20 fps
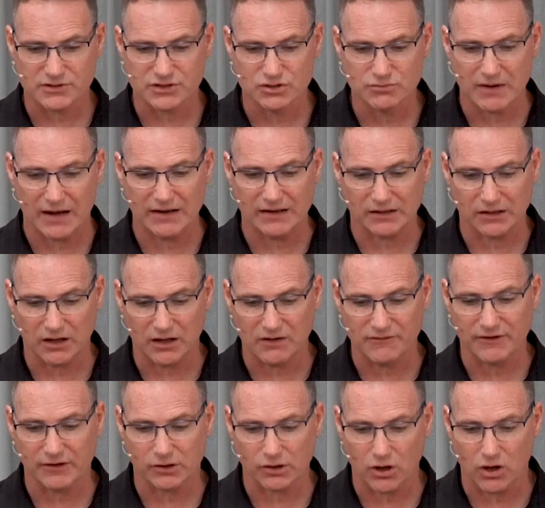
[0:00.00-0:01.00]
whom I love
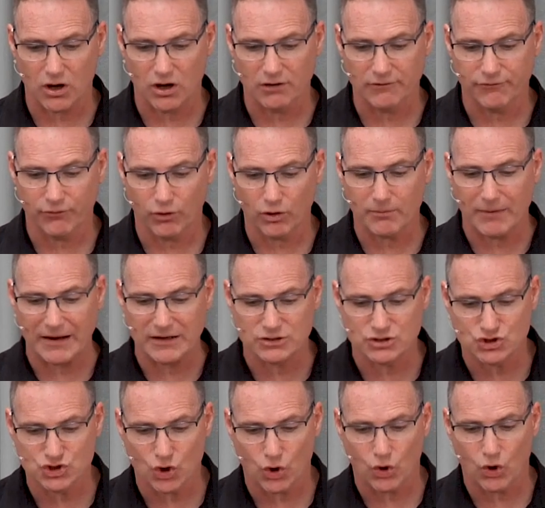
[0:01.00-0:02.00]
and long for, my
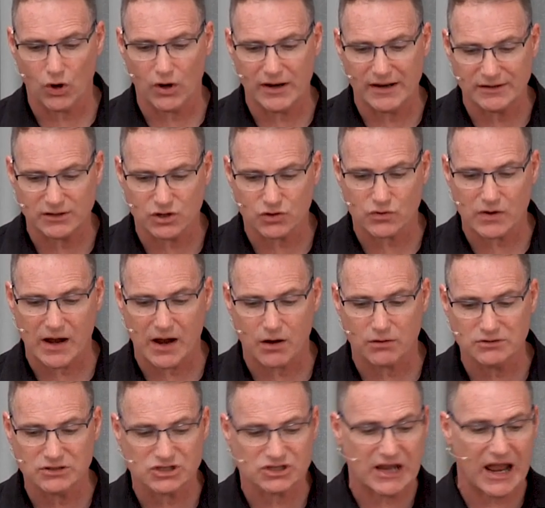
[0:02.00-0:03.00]
joy and
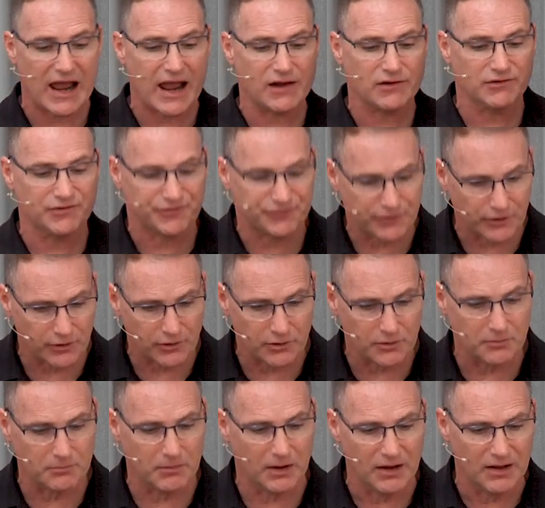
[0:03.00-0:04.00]
crown, stand
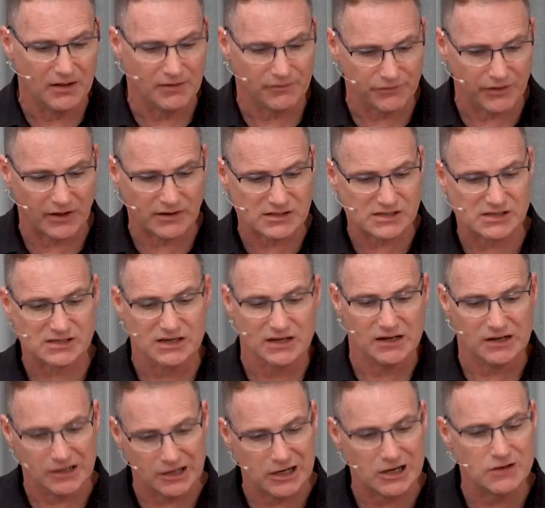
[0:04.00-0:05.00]
firm thus
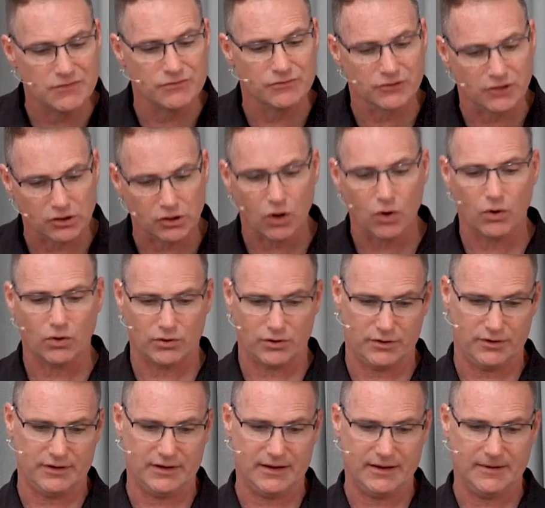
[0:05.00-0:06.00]
in the
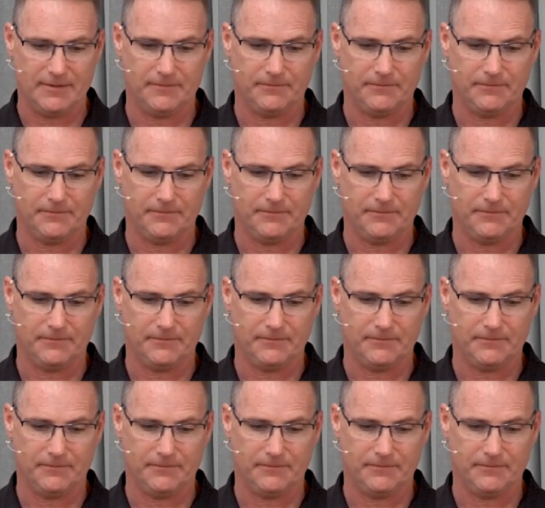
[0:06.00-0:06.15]
Lord.